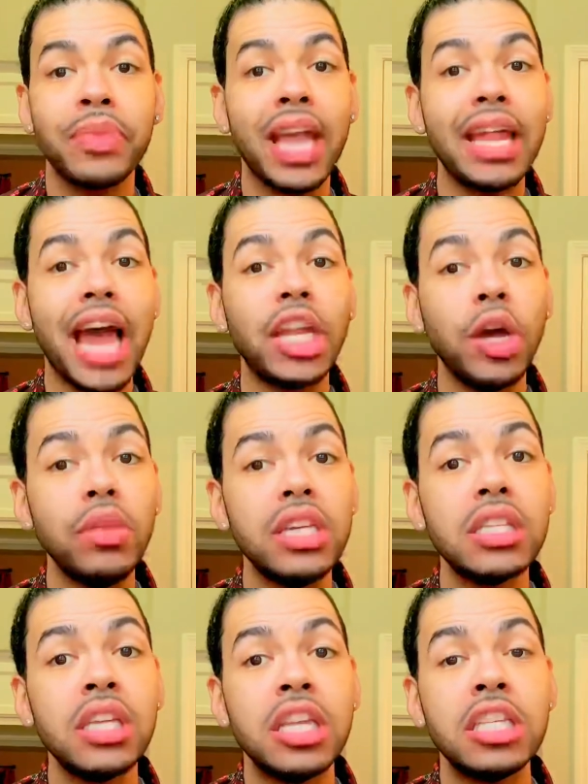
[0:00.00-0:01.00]
And I know
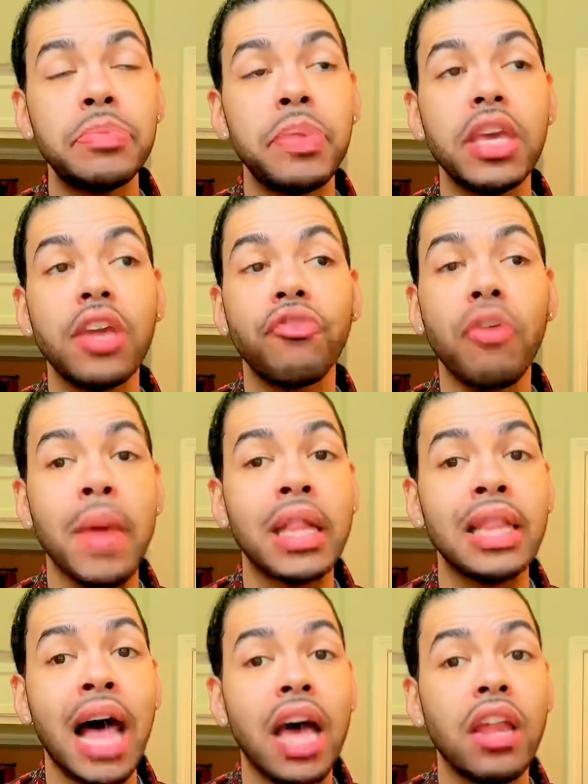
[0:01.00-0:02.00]
this speaking from a
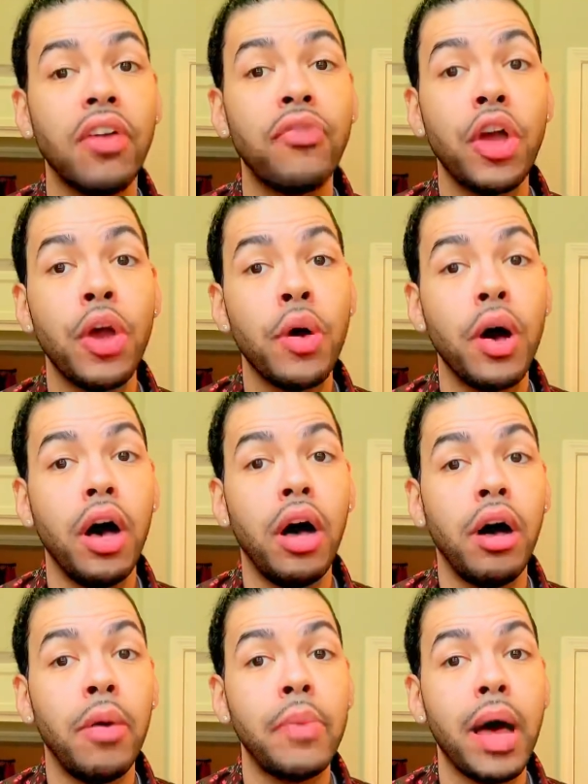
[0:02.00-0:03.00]
lot
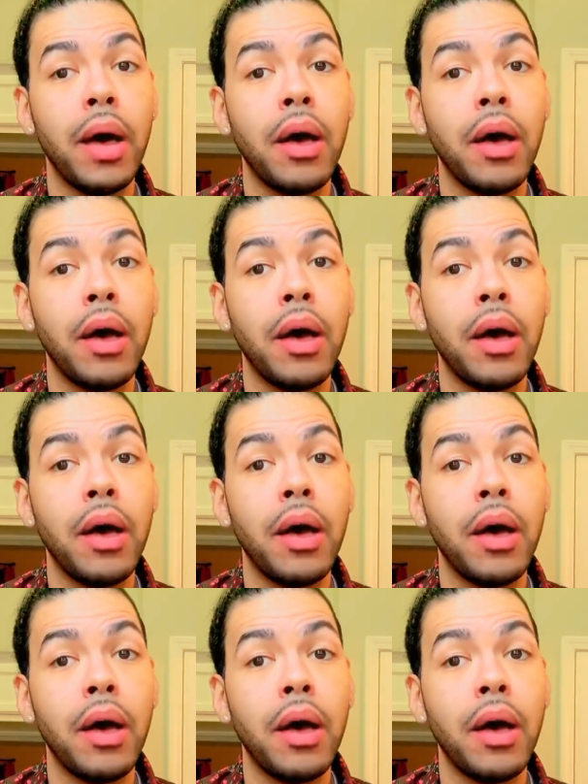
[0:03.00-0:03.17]
of